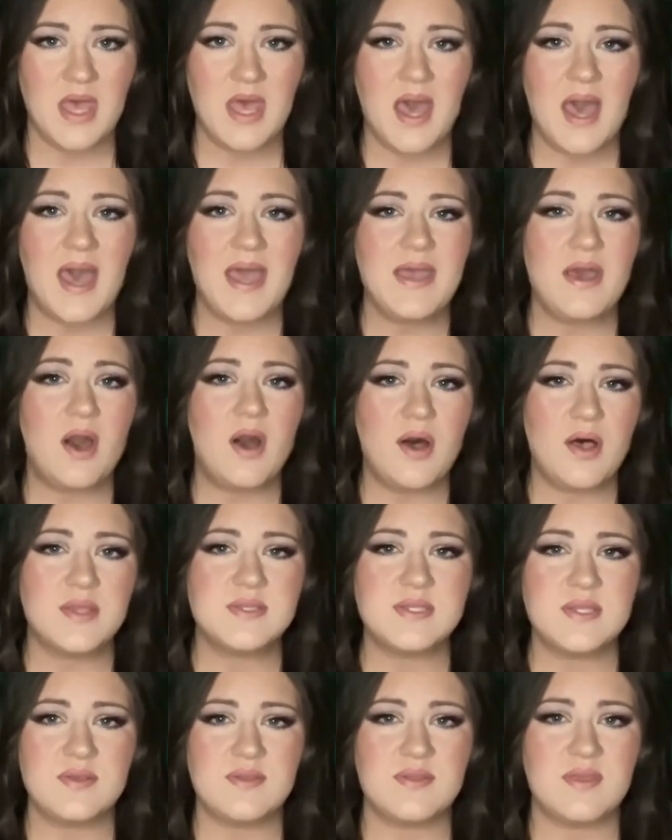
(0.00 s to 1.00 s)
I
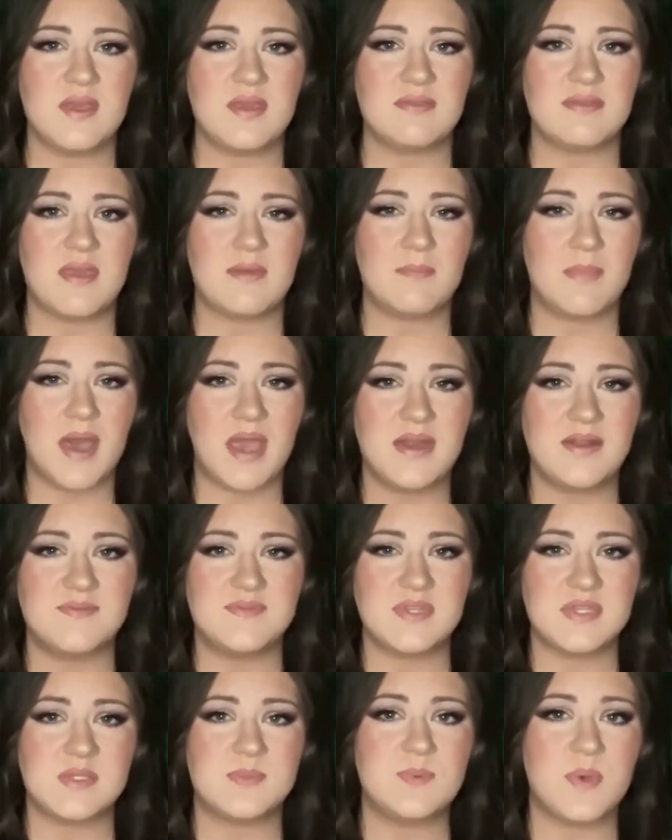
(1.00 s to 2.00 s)
also think they might have
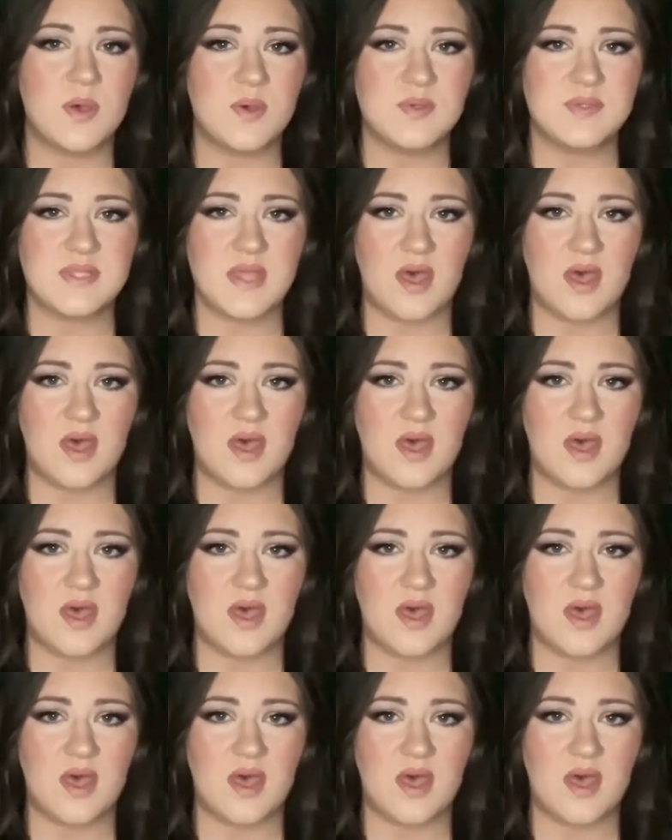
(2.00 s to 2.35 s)
disposed